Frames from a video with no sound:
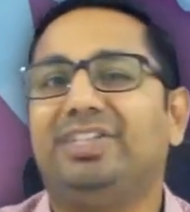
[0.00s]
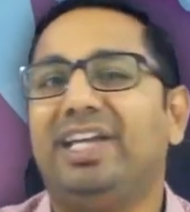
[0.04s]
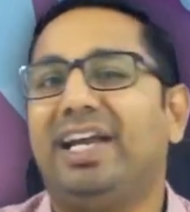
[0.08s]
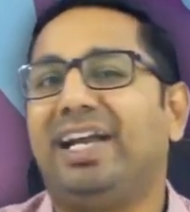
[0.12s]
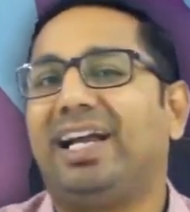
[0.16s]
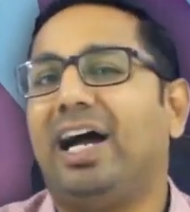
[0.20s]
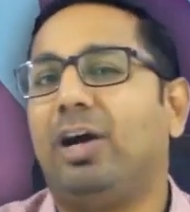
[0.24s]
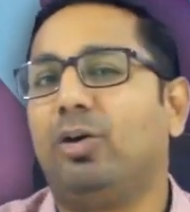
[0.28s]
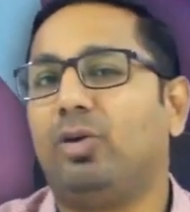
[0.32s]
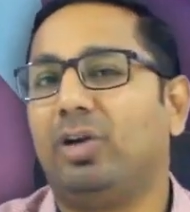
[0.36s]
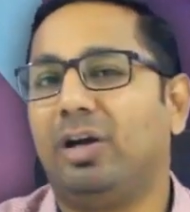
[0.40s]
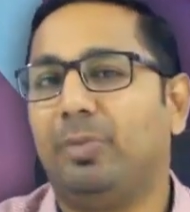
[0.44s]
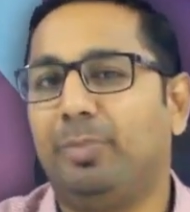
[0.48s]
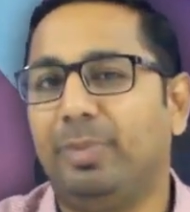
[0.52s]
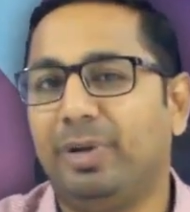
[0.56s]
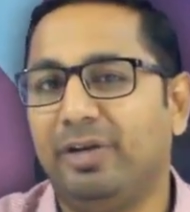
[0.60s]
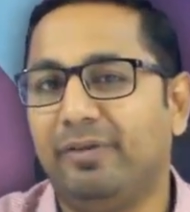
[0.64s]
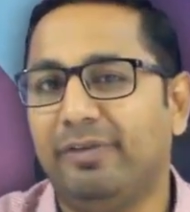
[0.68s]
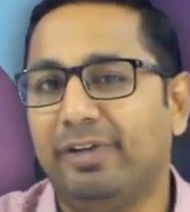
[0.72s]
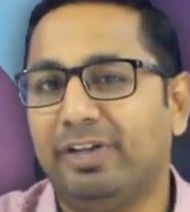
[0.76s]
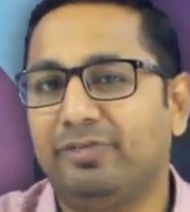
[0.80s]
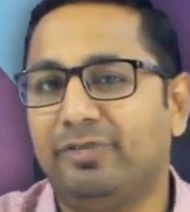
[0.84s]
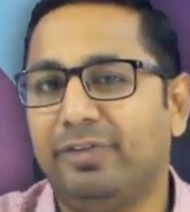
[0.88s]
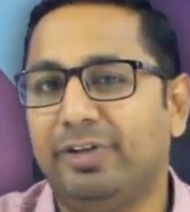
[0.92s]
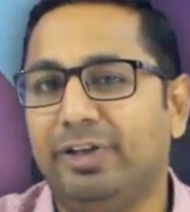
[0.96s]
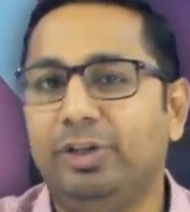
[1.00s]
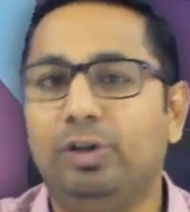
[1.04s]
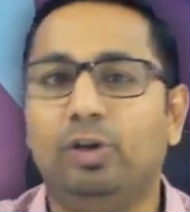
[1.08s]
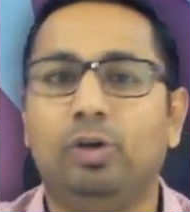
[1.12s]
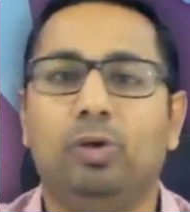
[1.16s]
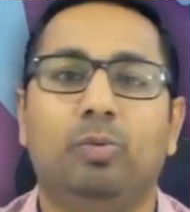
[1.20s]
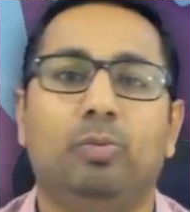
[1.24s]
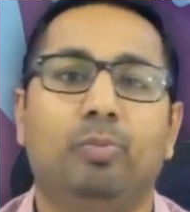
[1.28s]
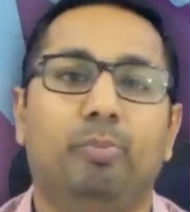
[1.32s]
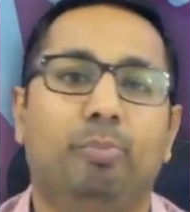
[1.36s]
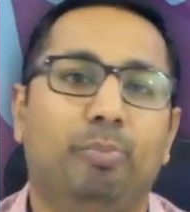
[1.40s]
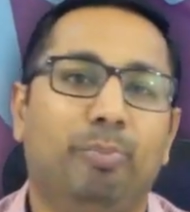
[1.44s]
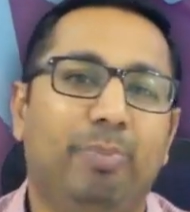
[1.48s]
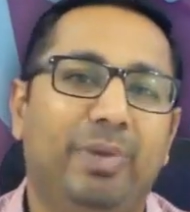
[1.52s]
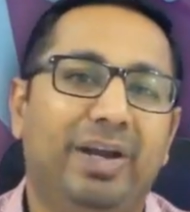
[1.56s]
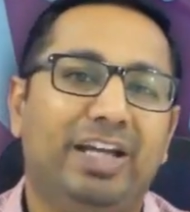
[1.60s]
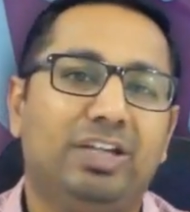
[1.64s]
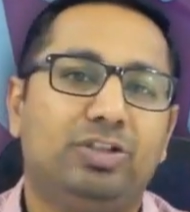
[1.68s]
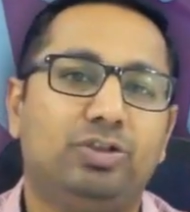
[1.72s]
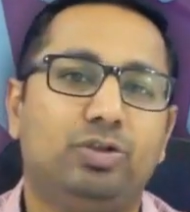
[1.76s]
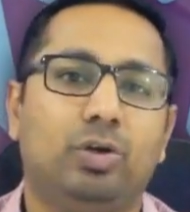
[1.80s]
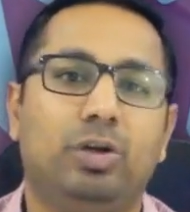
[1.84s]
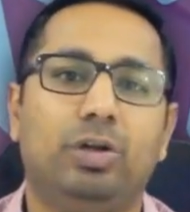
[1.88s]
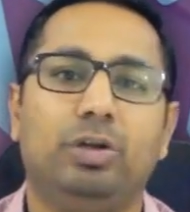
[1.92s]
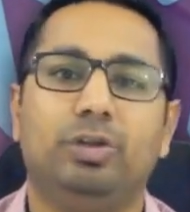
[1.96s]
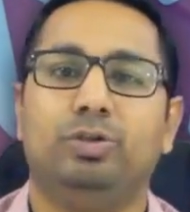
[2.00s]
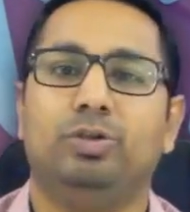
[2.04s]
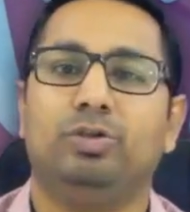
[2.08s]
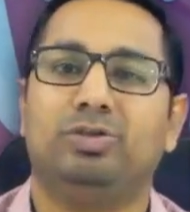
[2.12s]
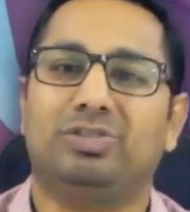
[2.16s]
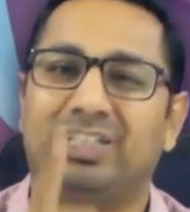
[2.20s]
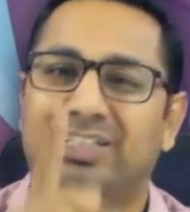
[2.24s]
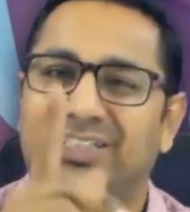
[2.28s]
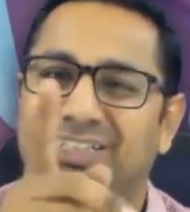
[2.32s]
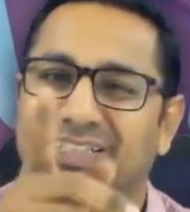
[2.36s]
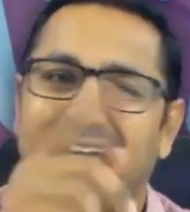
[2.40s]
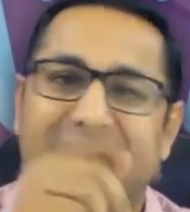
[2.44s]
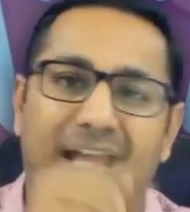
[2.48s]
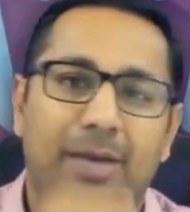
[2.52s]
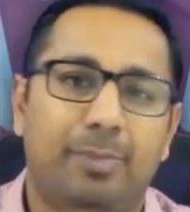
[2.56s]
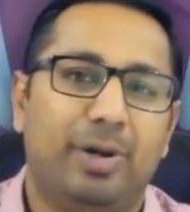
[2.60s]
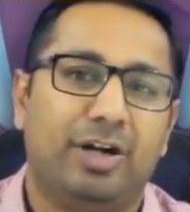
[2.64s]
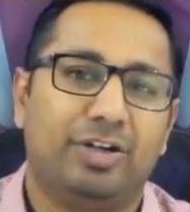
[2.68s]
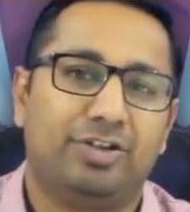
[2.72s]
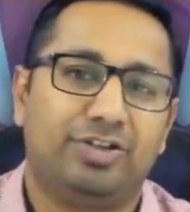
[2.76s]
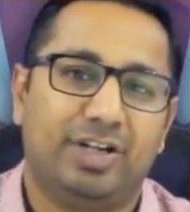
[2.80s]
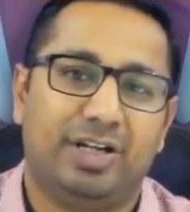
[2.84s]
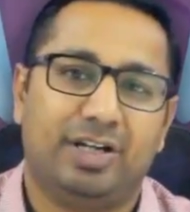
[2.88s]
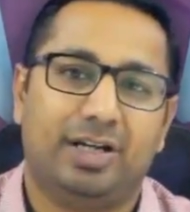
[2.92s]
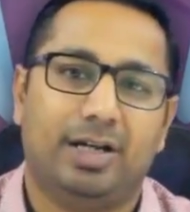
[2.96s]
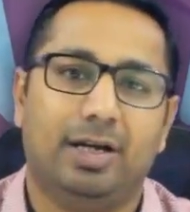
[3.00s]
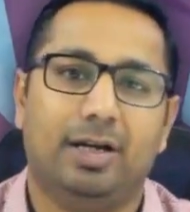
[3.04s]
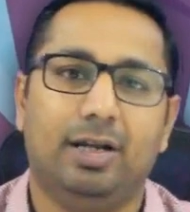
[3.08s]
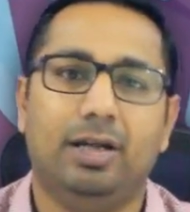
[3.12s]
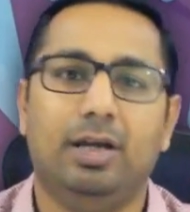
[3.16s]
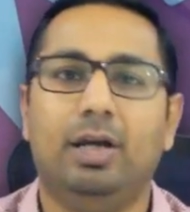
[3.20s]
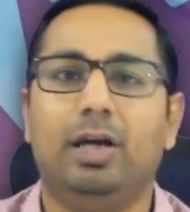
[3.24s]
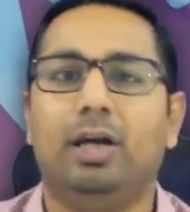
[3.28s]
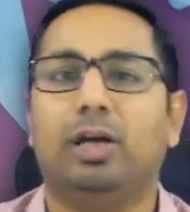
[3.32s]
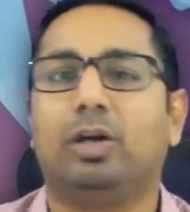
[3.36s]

Check out our previous video. Make sure you subscribe our channel.